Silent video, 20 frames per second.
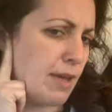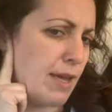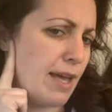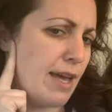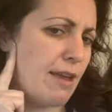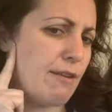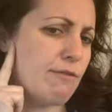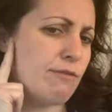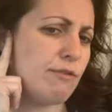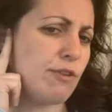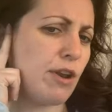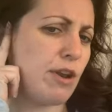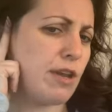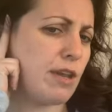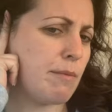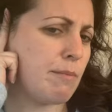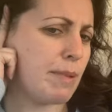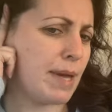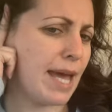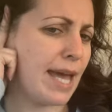in front
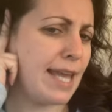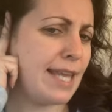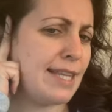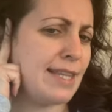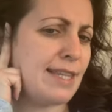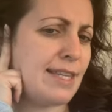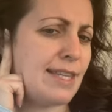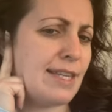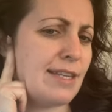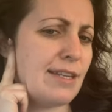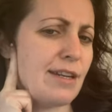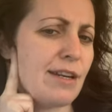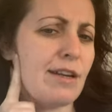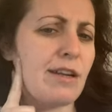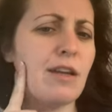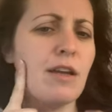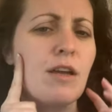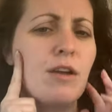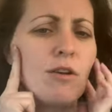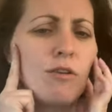and behind the ear,
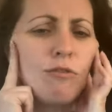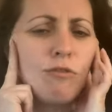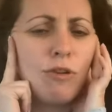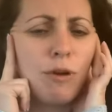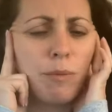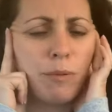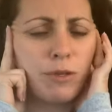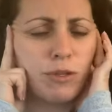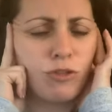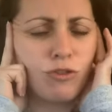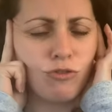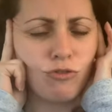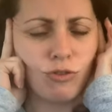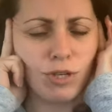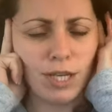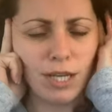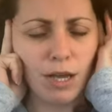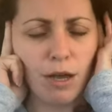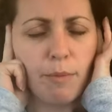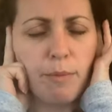rubbing
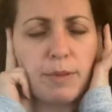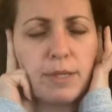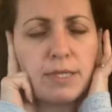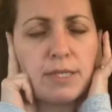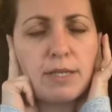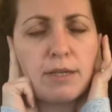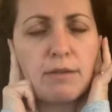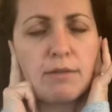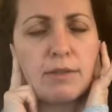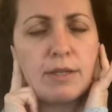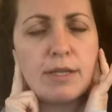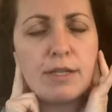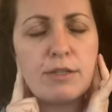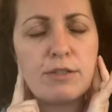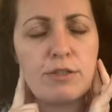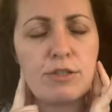straight up and down there,